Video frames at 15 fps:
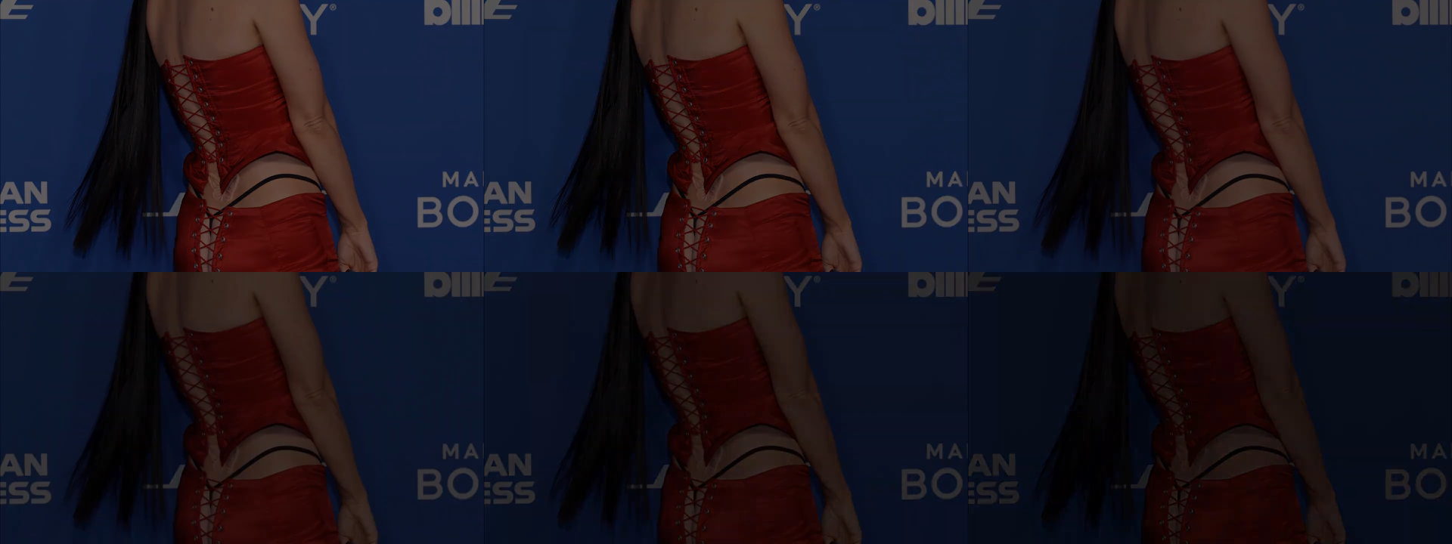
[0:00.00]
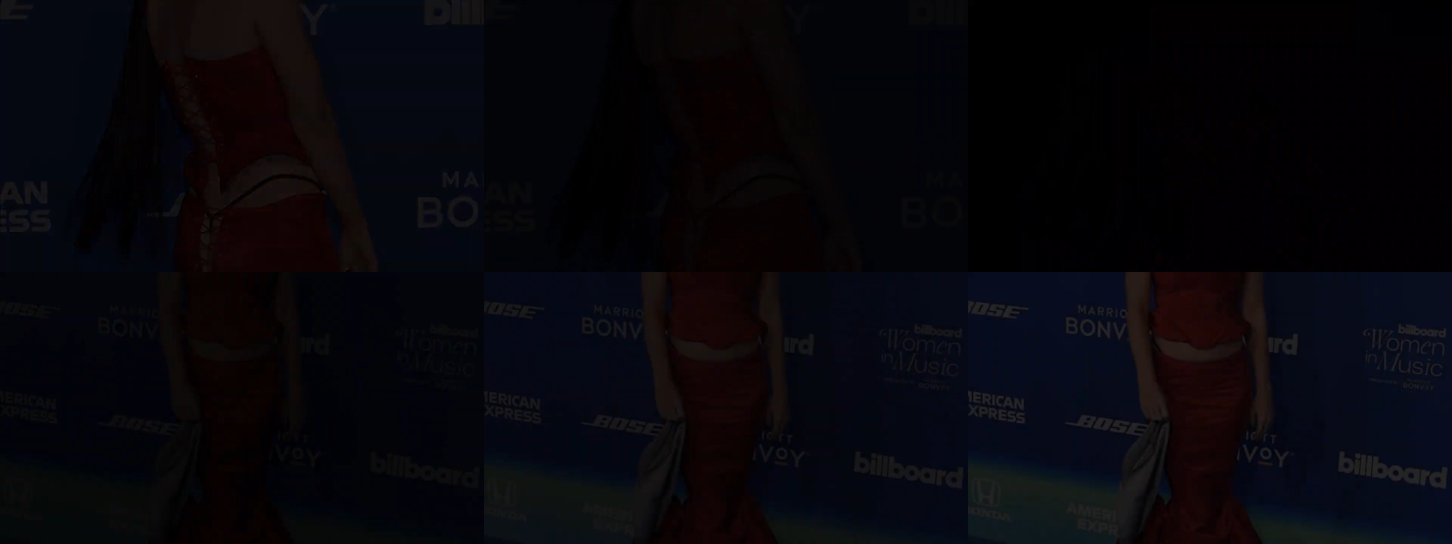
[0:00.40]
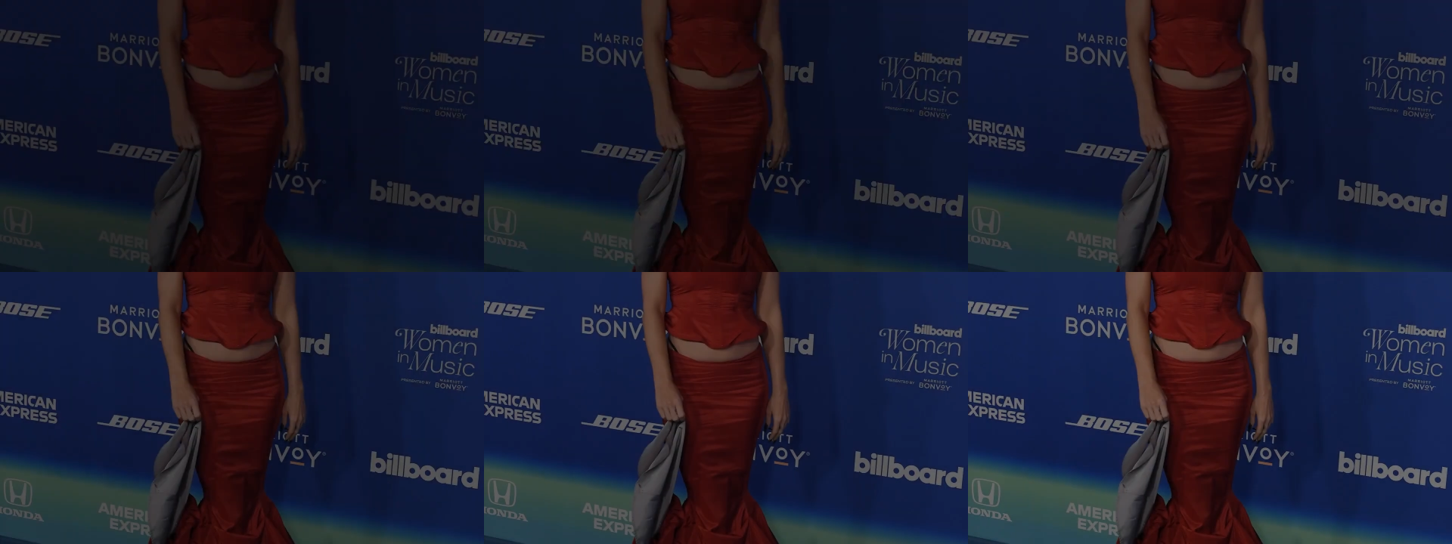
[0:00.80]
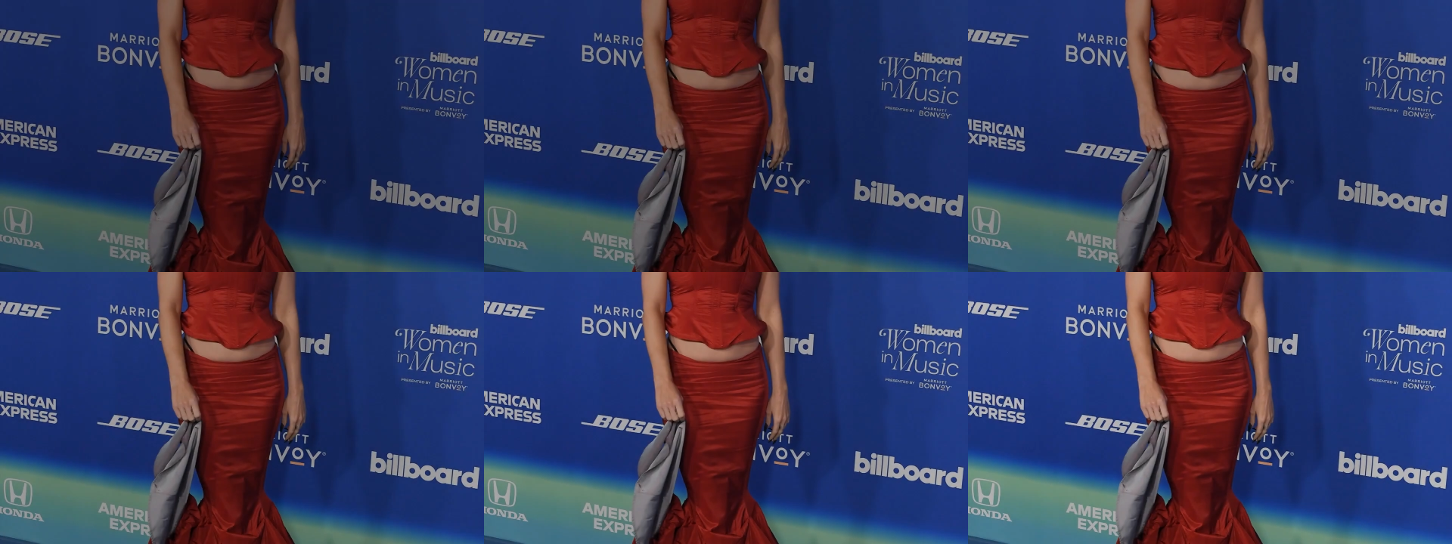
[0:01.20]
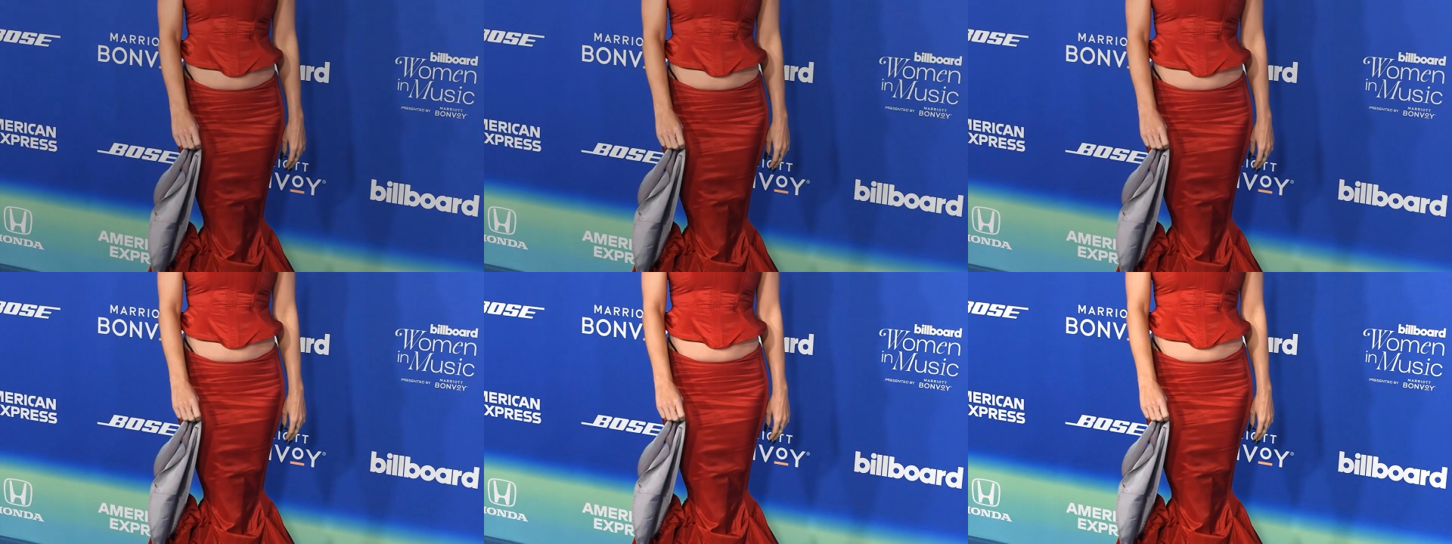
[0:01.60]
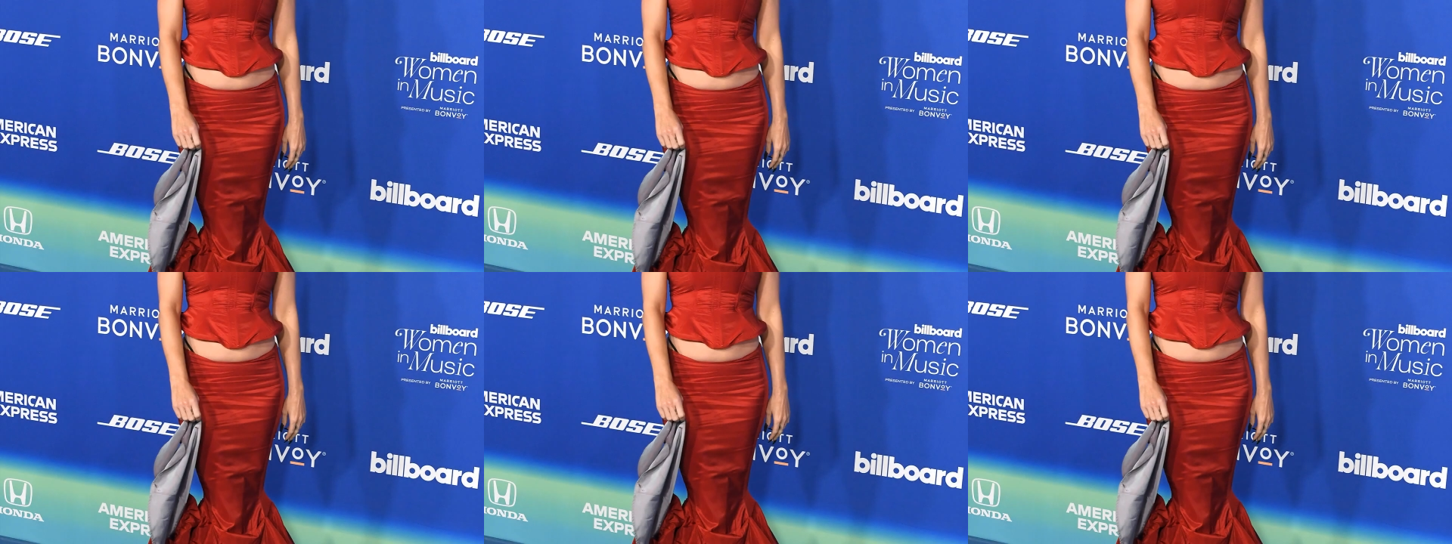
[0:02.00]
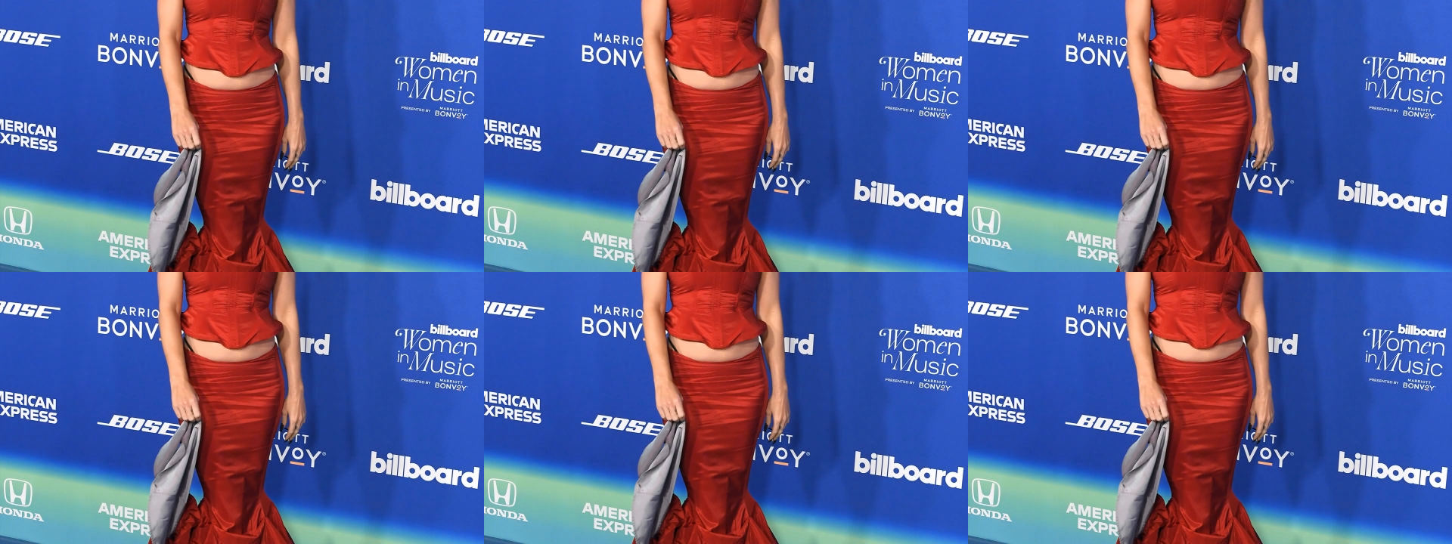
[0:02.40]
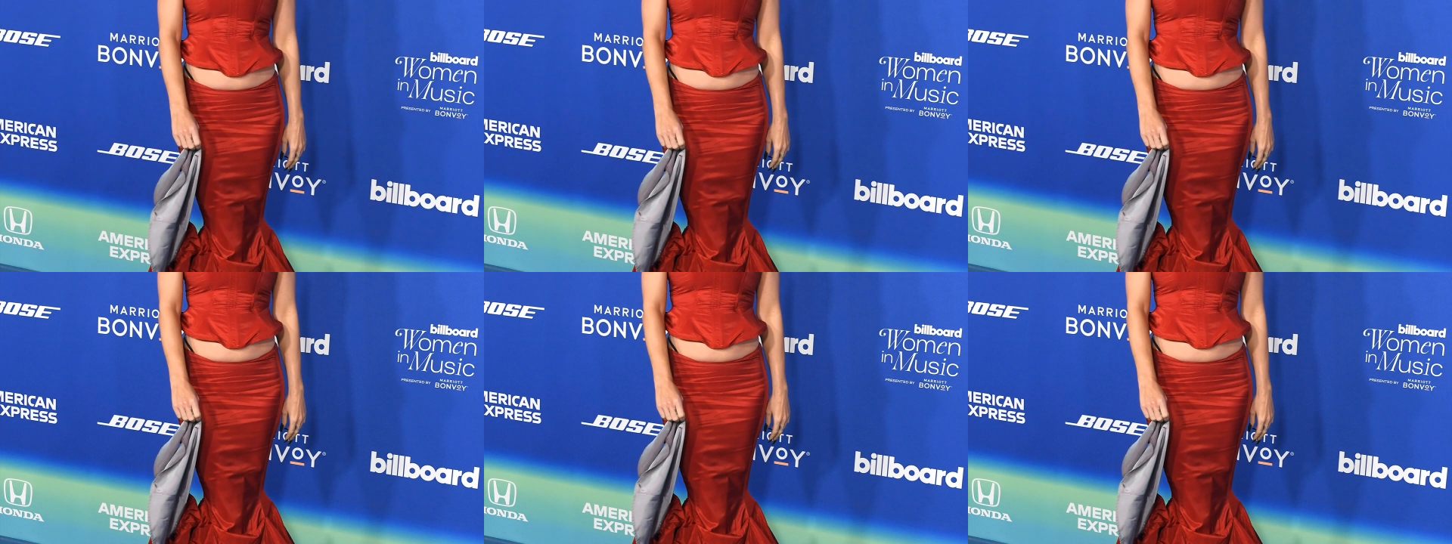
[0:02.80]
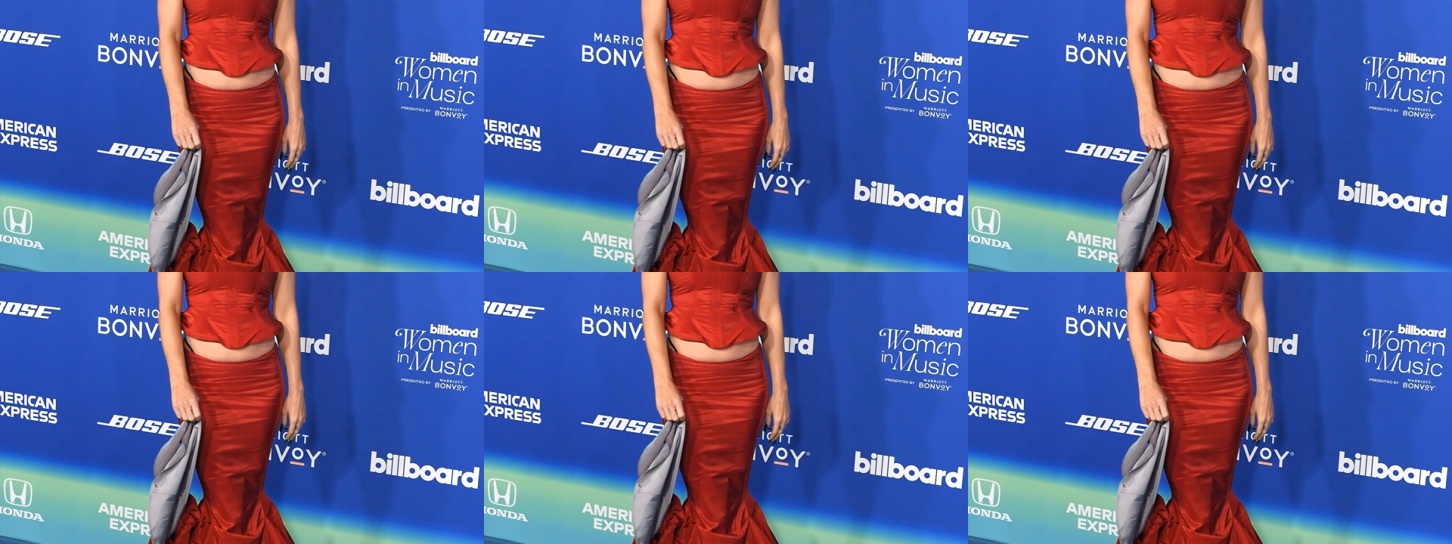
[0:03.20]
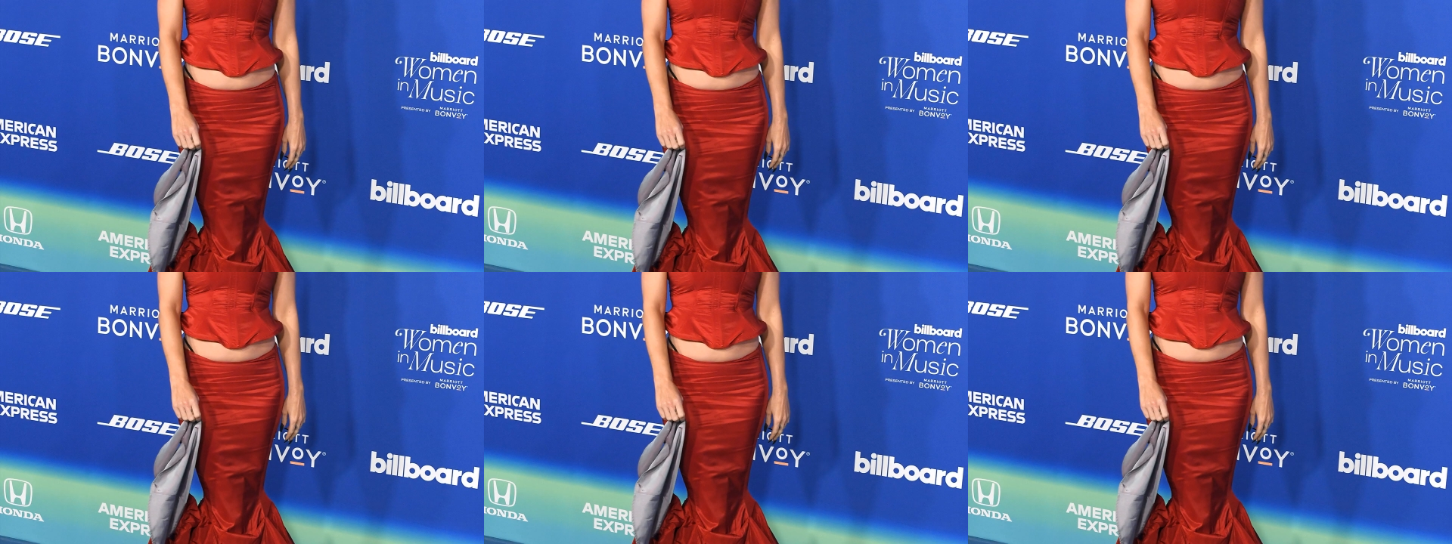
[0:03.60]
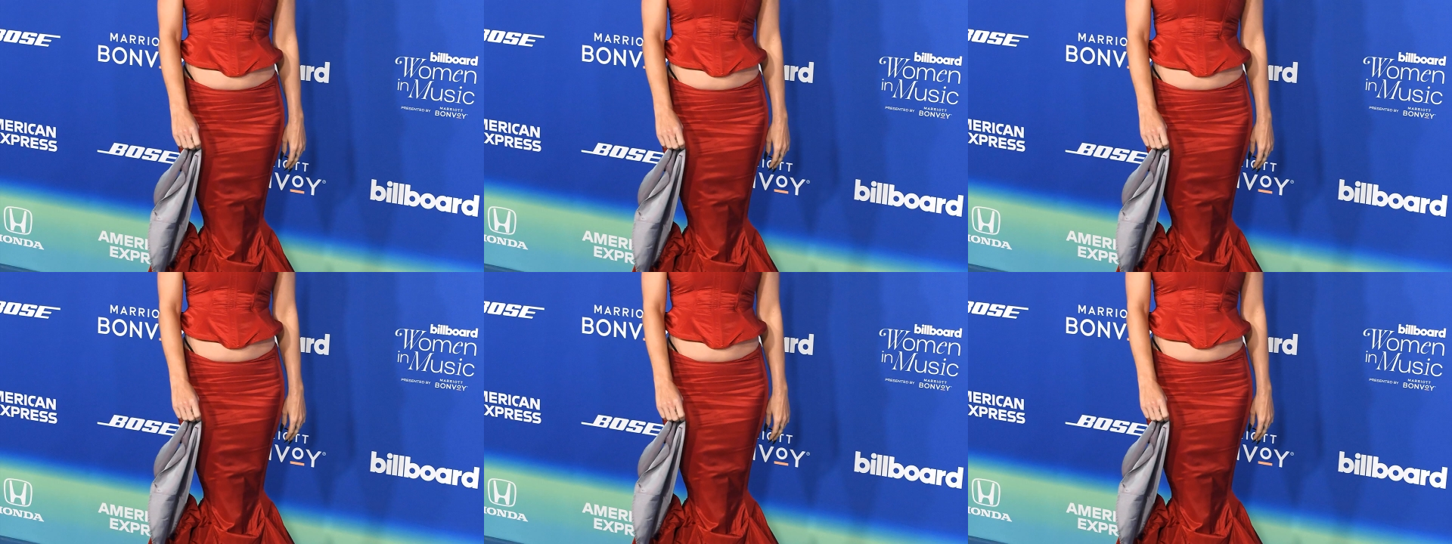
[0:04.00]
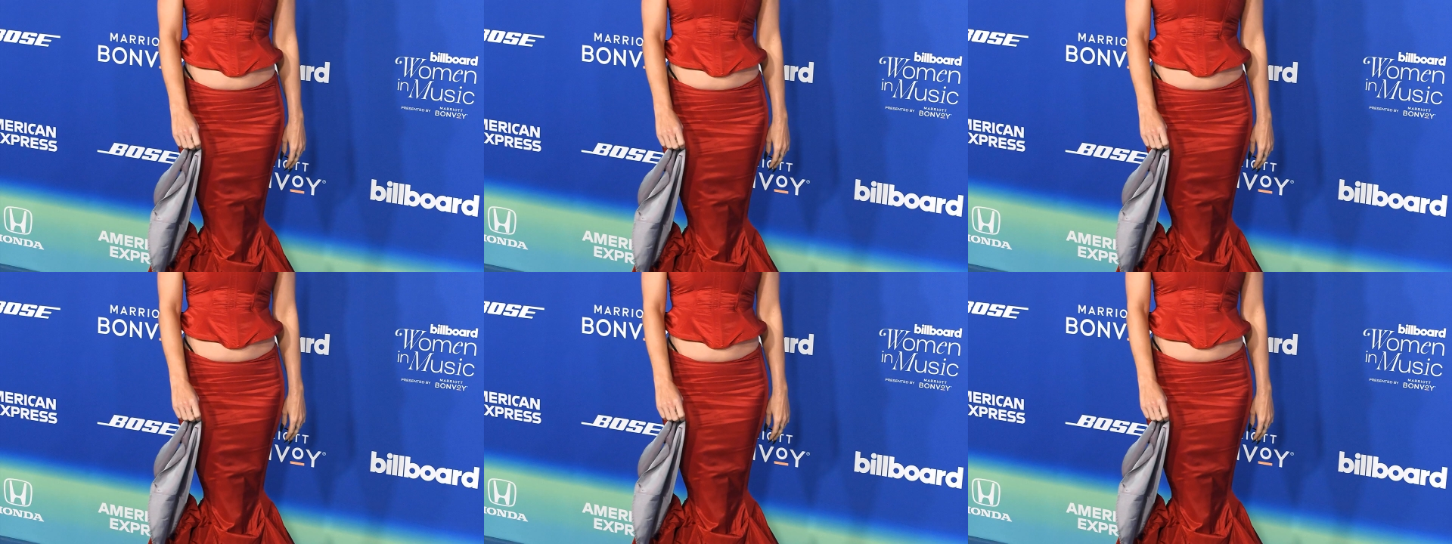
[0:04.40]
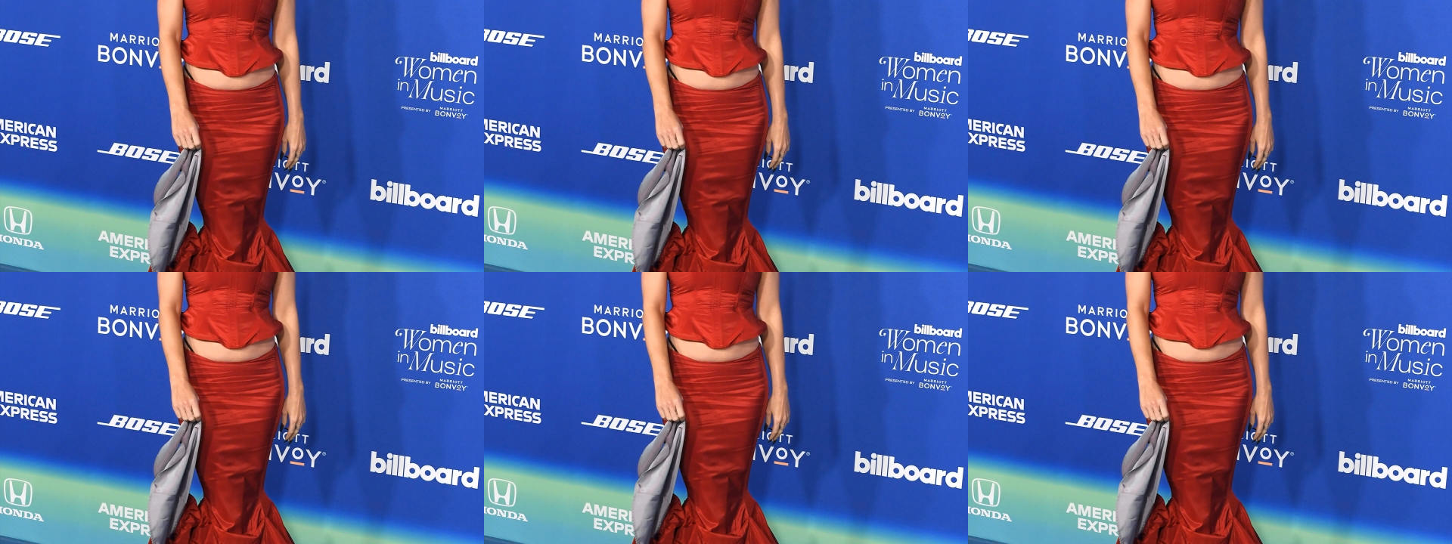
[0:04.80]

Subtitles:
(no speaker visible)